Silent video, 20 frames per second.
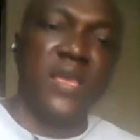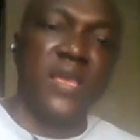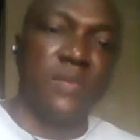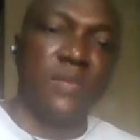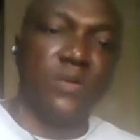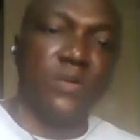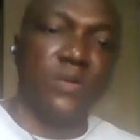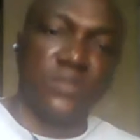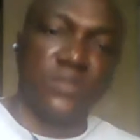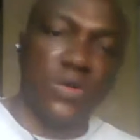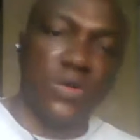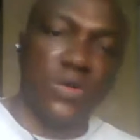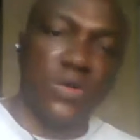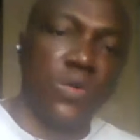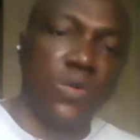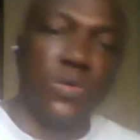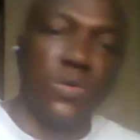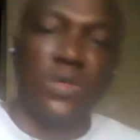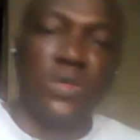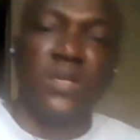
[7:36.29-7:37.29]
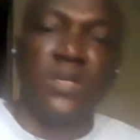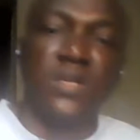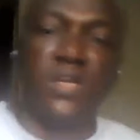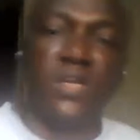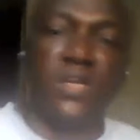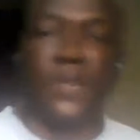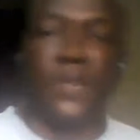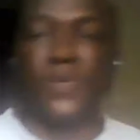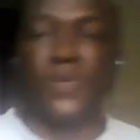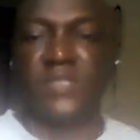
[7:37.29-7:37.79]
he must go.
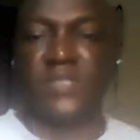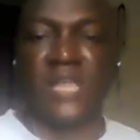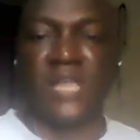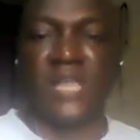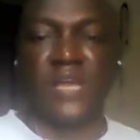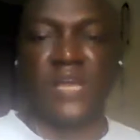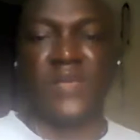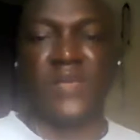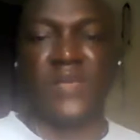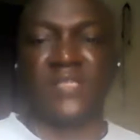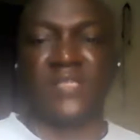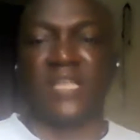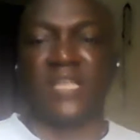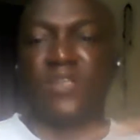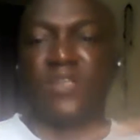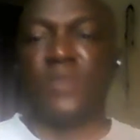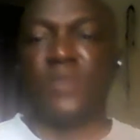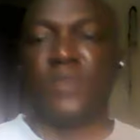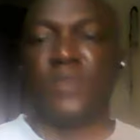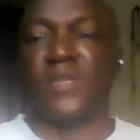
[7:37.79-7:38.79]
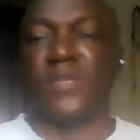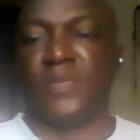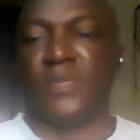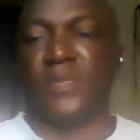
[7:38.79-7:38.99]
The opposing argument set up the